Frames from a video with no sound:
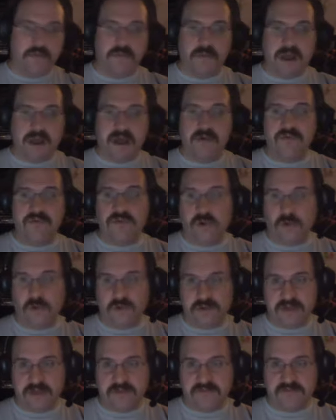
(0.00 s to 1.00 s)
WoW is
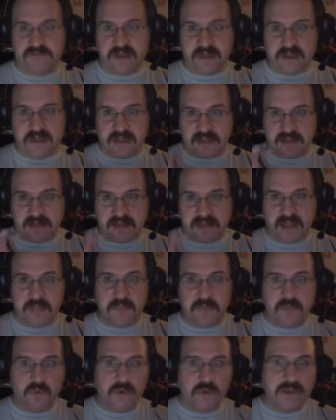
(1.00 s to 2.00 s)
holding steady at
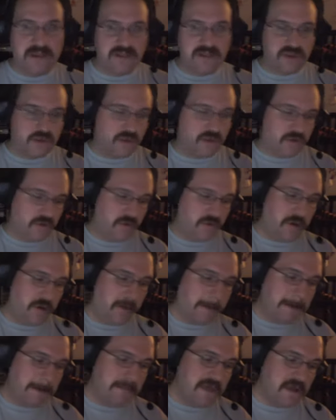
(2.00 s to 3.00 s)
ten point two
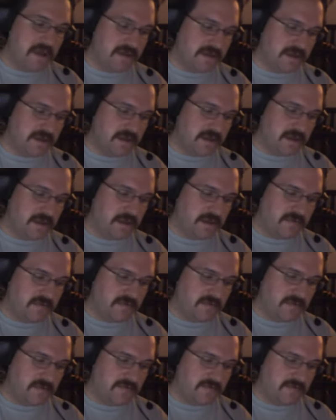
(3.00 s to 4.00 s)
million
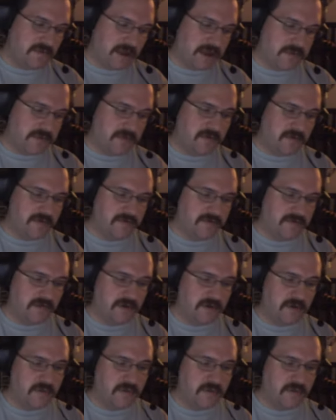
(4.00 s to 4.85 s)
subscribers.